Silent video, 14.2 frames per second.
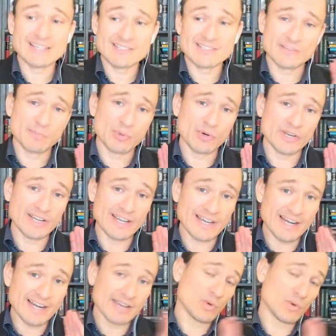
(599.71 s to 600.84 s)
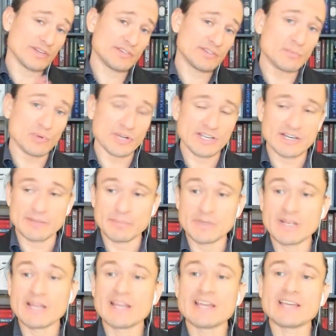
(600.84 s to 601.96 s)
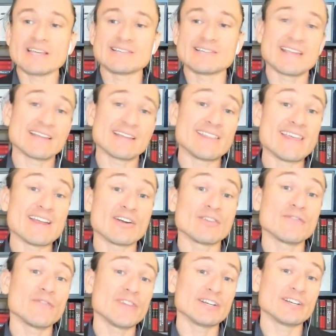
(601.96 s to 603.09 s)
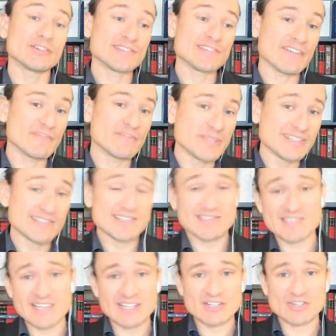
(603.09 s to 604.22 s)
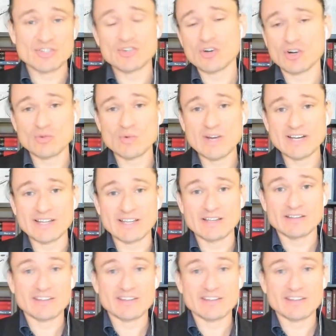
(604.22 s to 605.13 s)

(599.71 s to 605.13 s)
That's the point I wanted to bring up is that their fingers have been singed already.